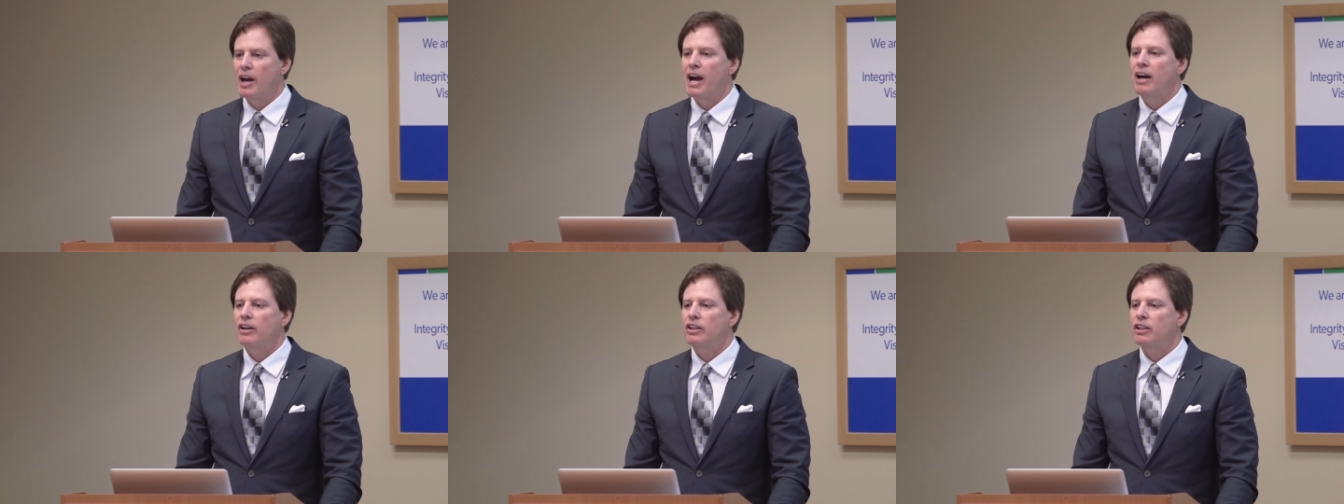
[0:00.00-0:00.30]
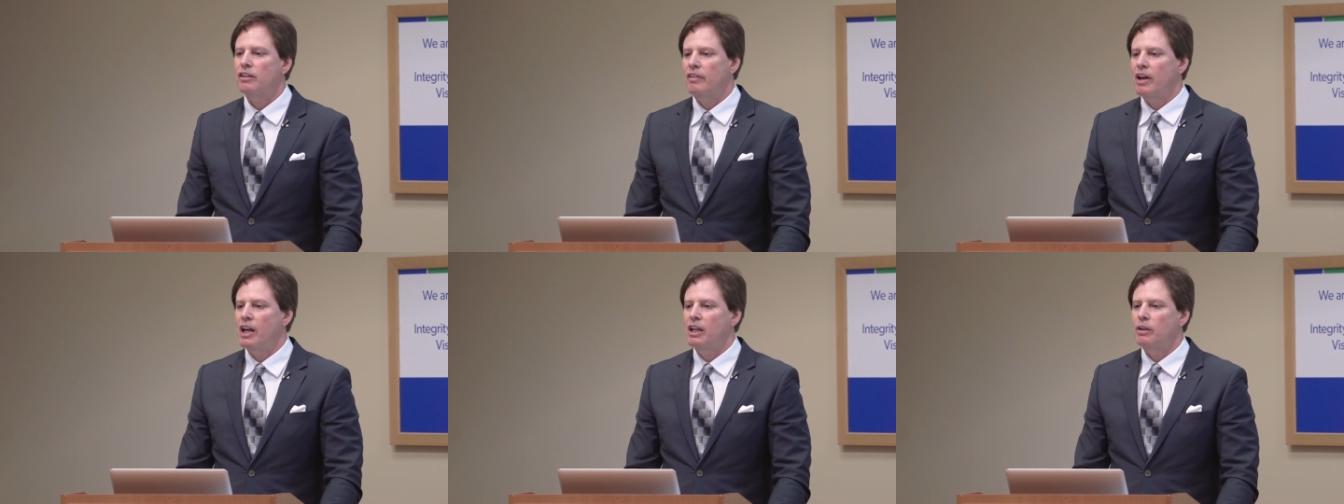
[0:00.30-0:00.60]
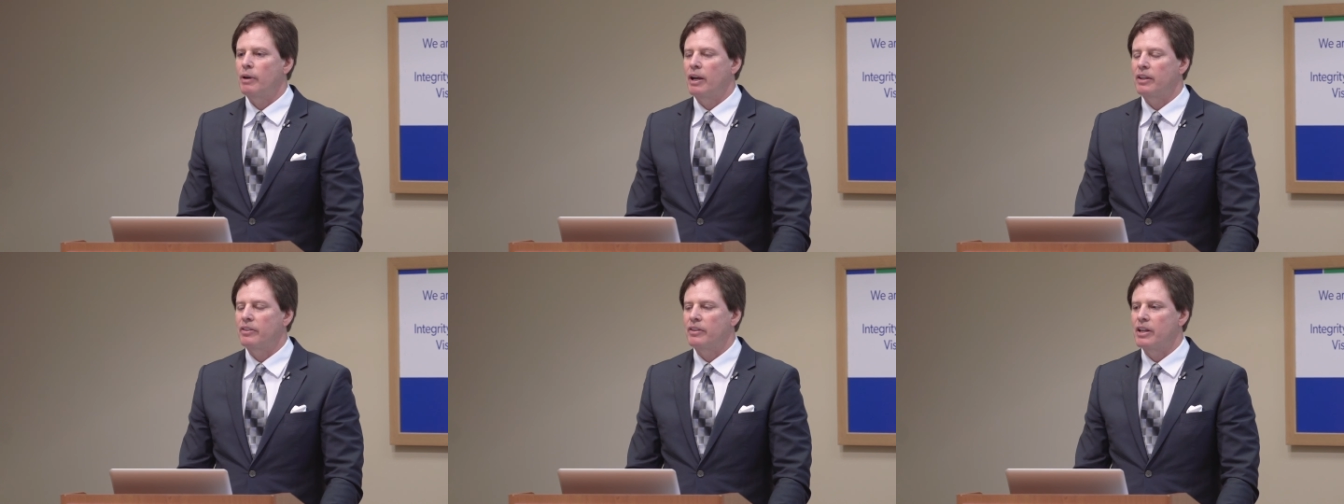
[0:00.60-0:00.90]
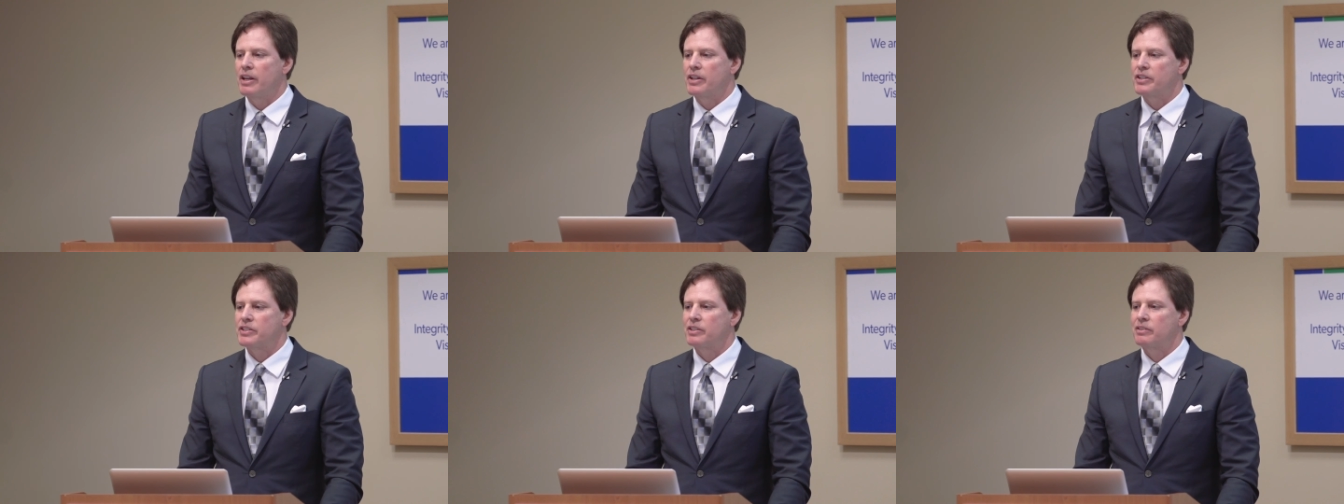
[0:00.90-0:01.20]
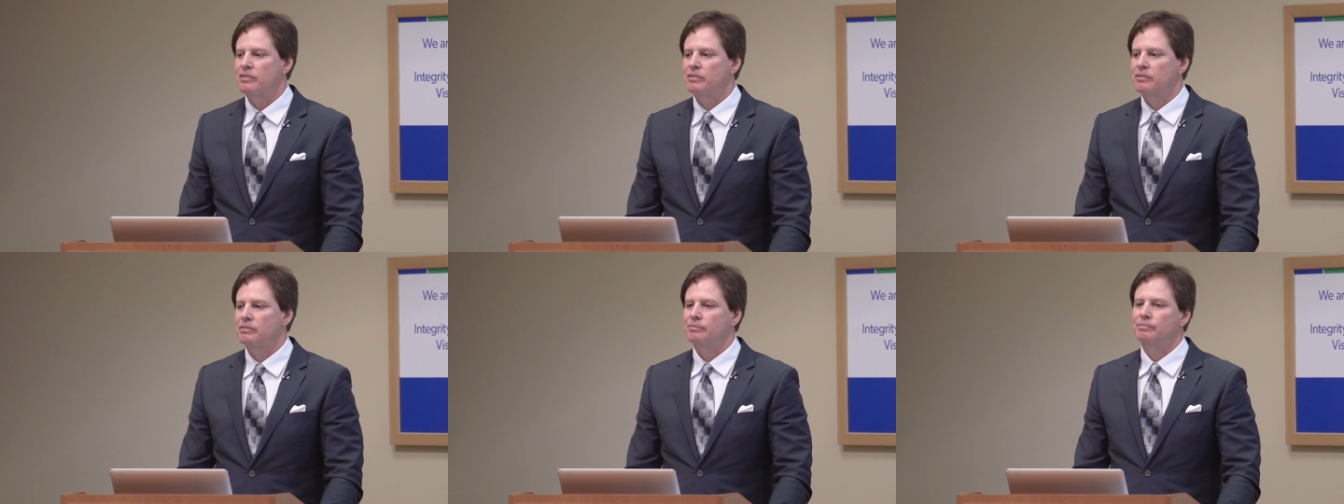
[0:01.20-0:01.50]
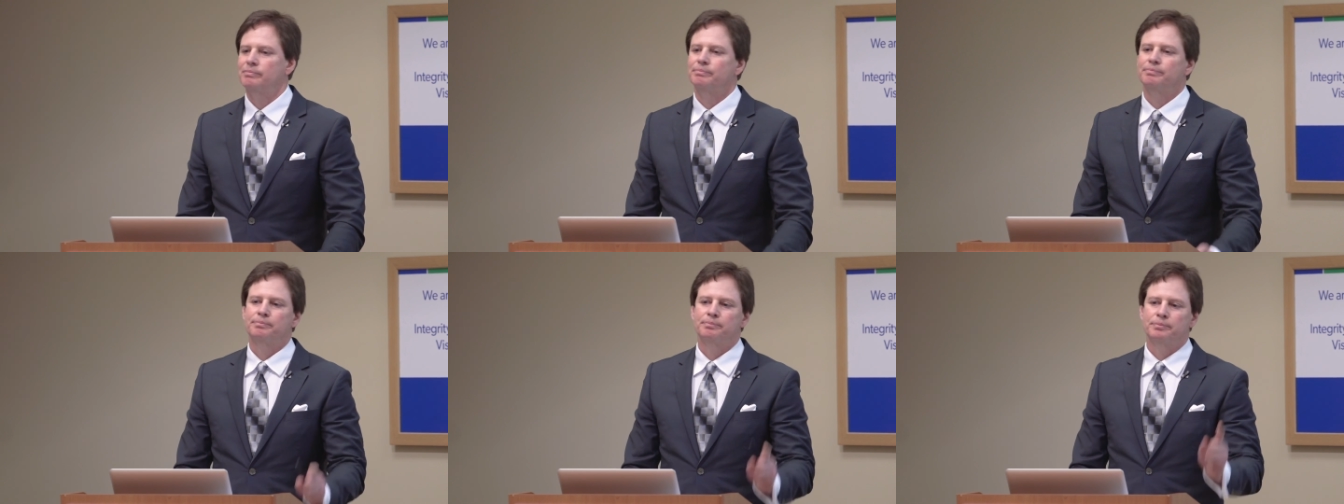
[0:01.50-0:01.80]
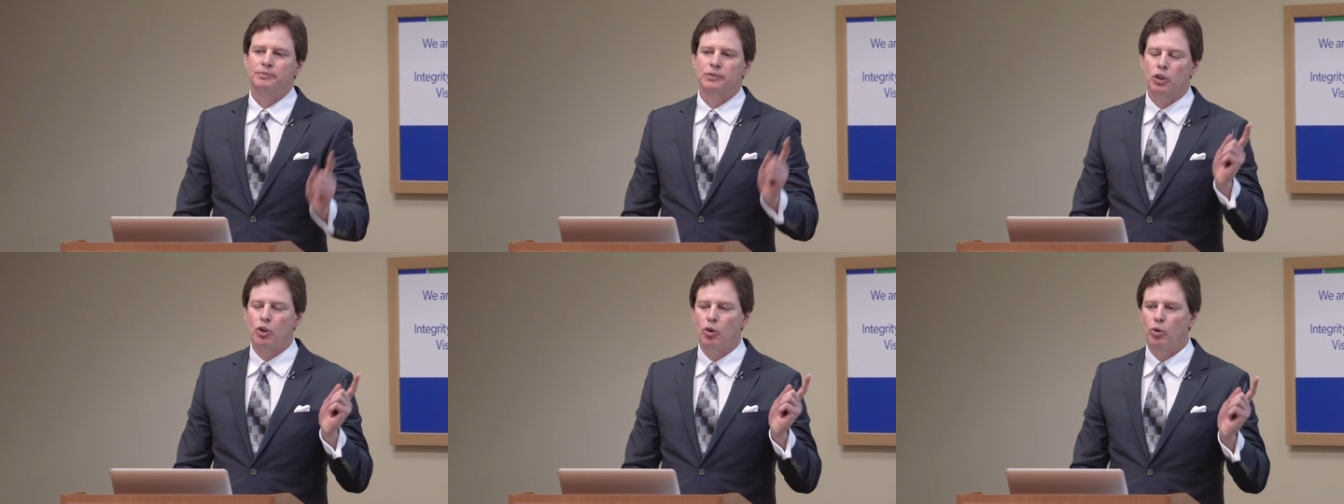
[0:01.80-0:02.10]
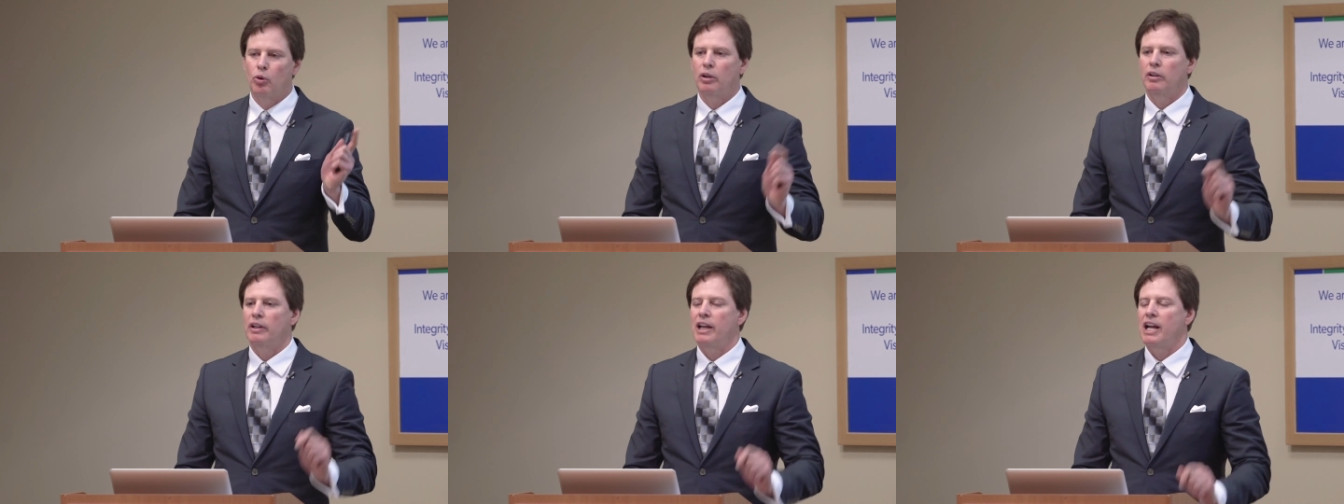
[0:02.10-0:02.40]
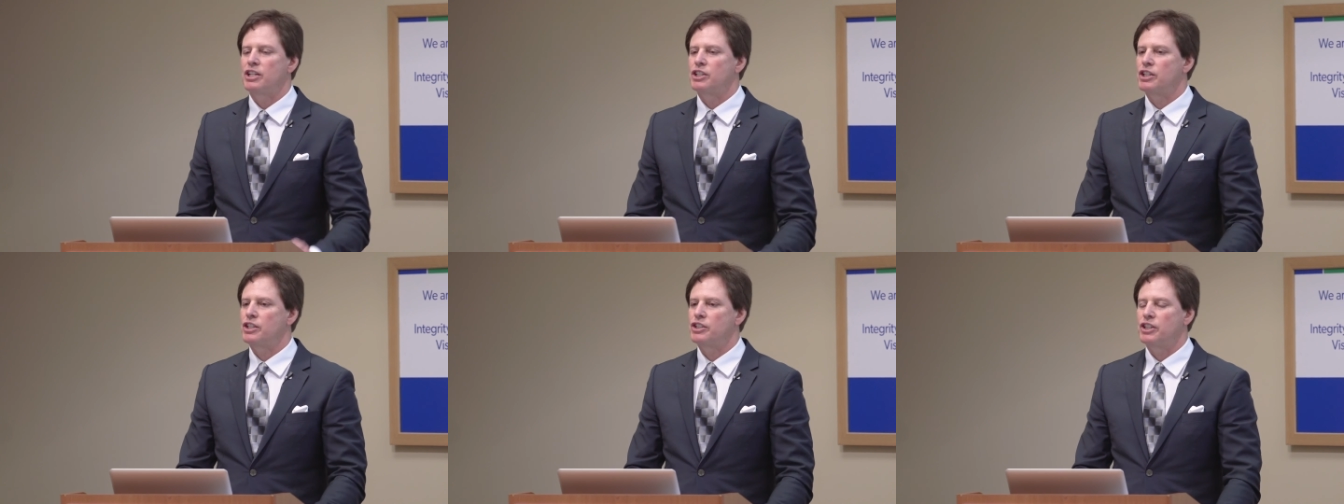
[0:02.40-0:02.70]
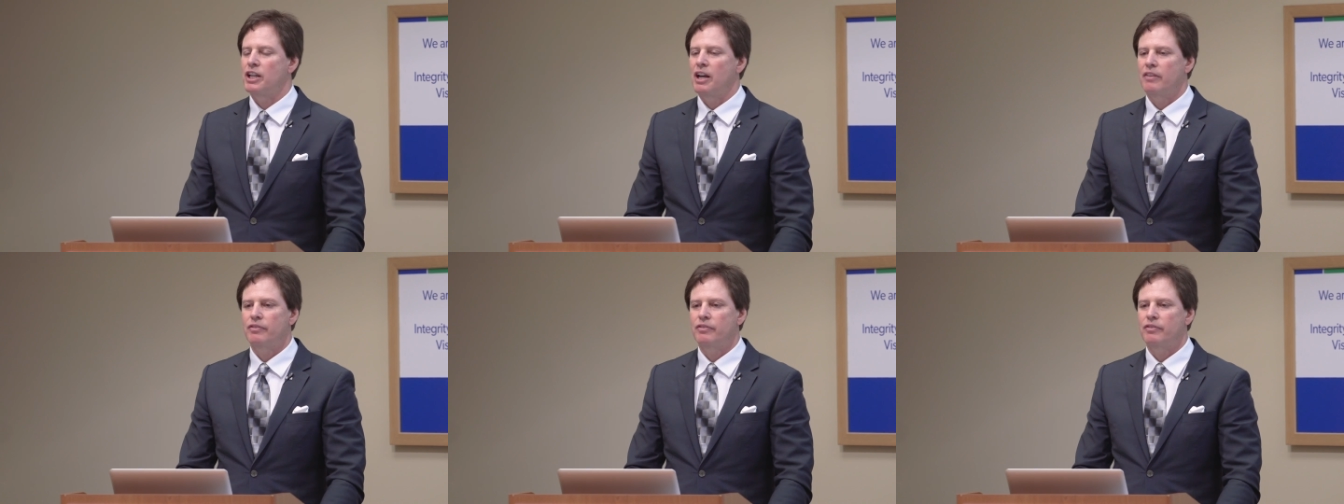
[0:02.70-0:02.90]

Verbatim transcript: So how do you evaluate this? Correlations,